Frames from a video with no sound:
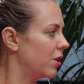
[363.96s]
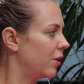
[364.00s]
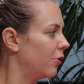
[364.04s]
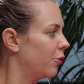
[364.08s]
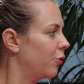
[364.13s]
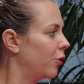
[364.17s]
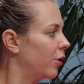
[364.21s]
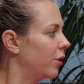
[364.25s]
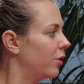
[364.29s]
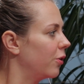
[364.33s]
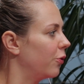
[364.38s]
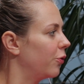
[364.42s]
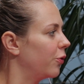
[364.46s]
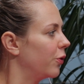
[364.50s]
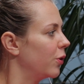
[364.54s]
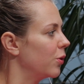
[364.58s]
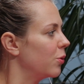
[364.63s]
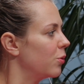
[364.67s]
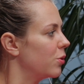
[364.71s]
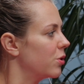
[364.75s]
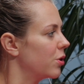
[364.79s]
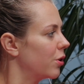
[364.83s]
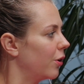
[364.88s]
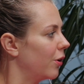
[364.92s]
for the
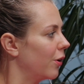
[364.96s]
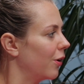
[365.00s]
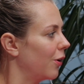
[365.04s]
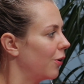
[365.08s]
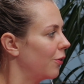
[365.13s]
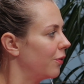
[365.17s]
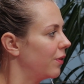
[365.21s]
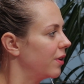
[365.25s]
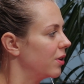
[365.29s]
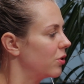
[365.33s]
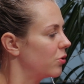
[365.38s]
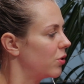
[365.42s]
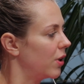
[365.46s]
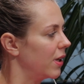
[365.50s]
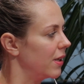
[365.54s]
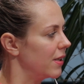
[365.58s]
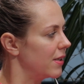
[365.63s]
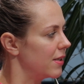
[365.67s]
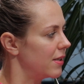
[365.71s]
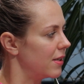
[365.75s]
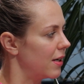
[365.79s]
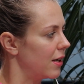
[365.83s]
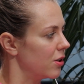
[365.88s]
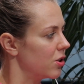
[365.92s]
future of the train
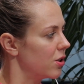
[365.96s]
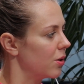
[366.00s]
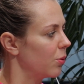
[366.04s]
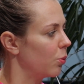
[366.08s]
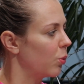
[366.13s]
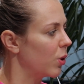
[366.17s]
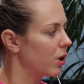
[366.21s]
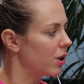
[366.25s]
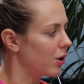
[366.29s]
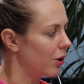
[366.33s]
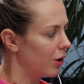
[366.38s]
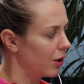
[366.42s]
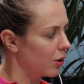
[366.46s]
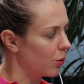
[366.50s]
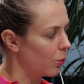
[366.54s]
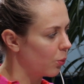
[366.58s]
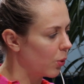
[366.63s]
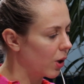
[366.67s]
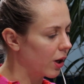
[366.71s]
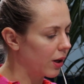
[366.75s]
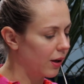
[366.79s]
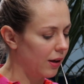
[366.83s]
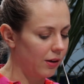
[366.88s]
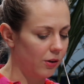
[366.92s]
station? What are you
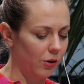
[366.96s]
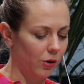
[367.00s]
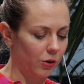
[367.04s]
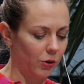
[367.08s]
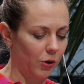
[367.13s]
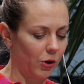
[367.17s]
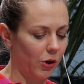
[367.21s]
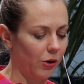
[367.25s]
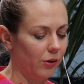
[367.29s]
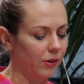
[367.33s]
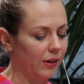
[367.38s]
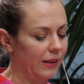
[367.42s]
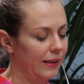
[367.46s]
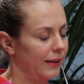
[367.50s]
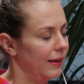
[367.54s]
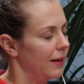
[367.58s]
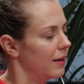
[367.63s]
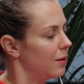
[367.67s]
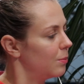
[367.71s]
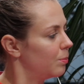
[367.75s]
working on currently?